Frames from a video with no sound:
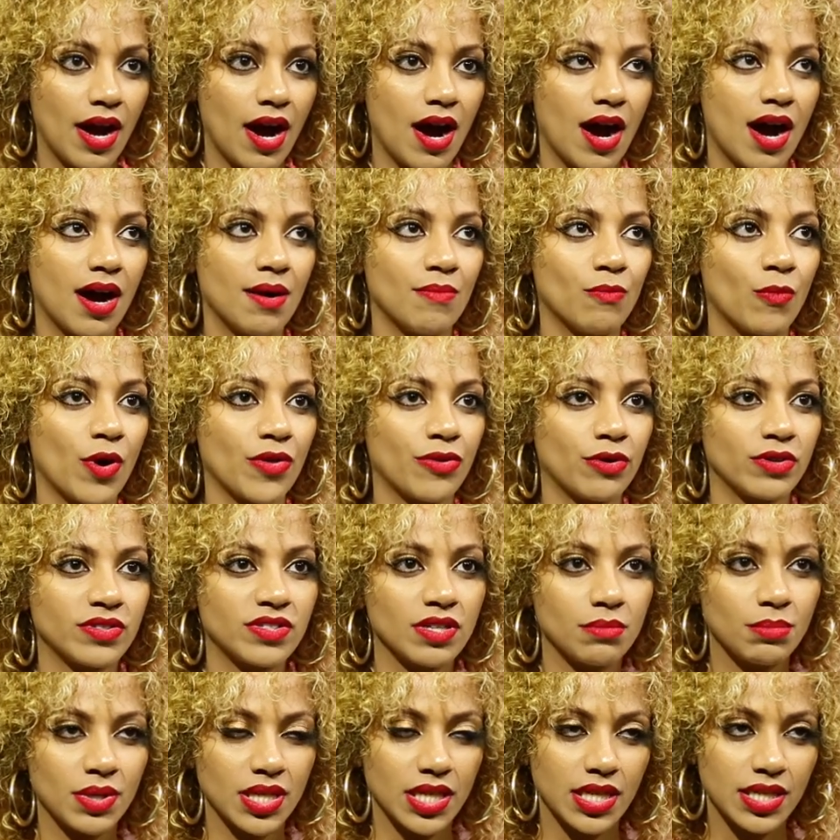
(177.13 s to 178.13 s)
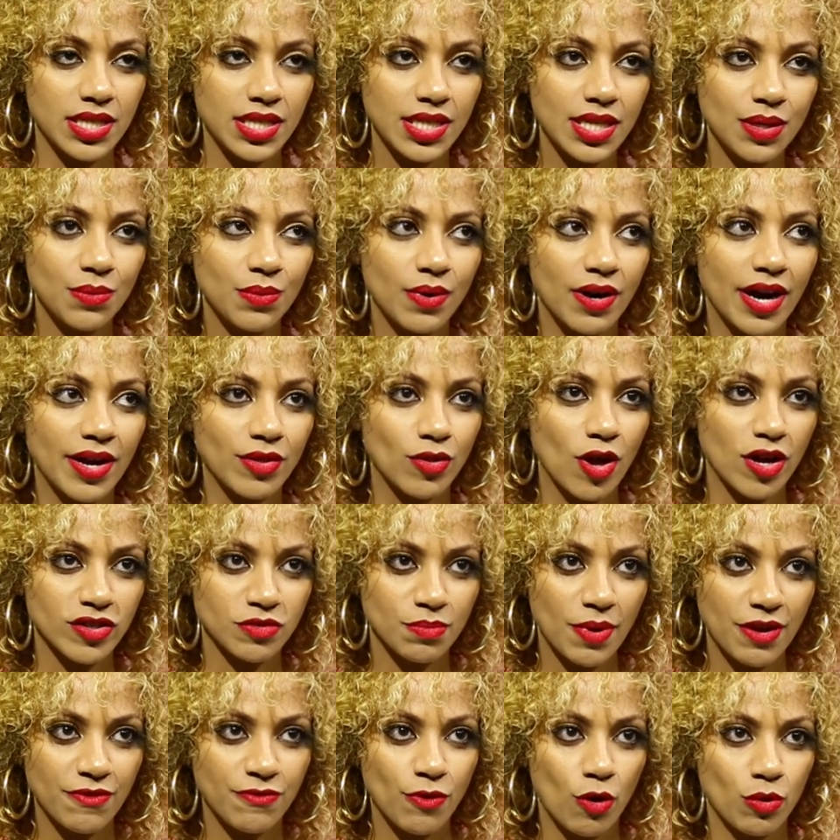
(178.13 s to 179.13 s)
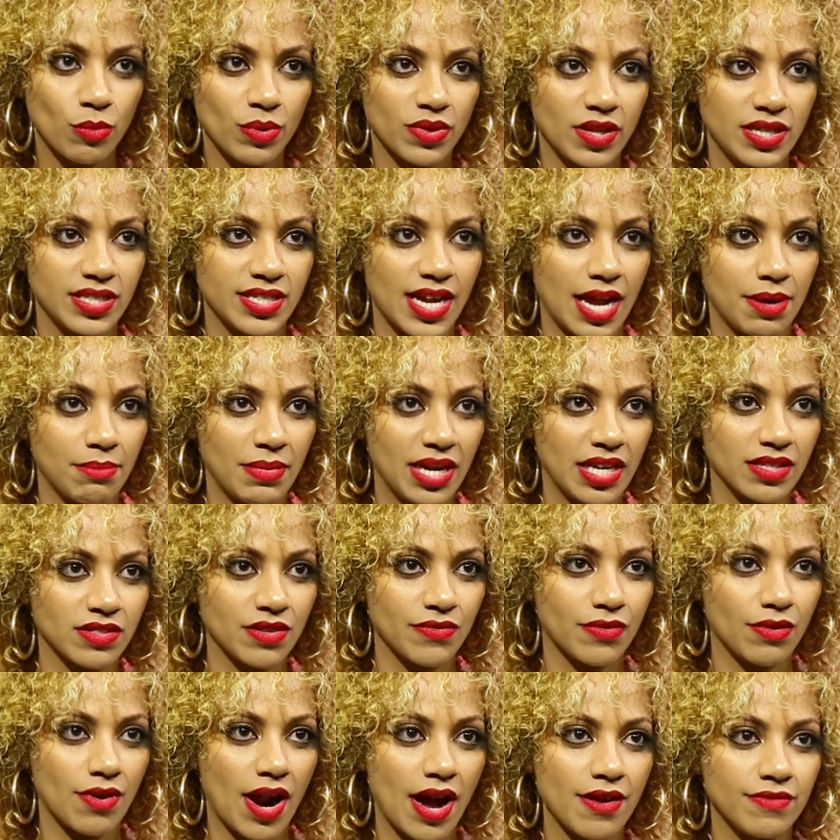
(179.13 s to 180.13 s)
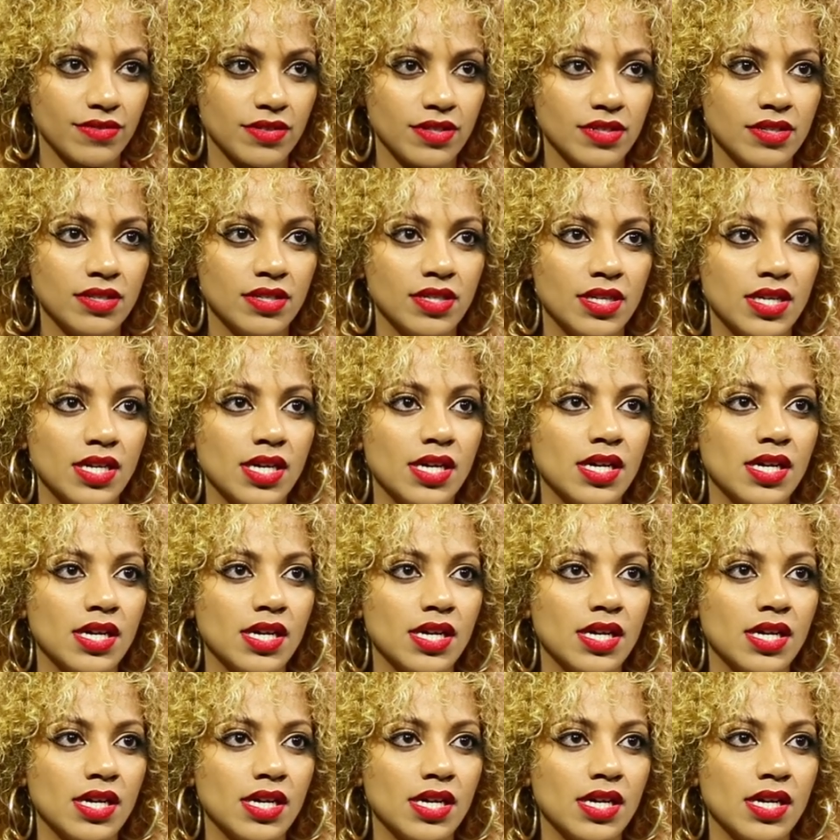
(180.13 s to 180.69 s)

Whether it's in Malindi, where I lost my phone within 10 minutes of arrival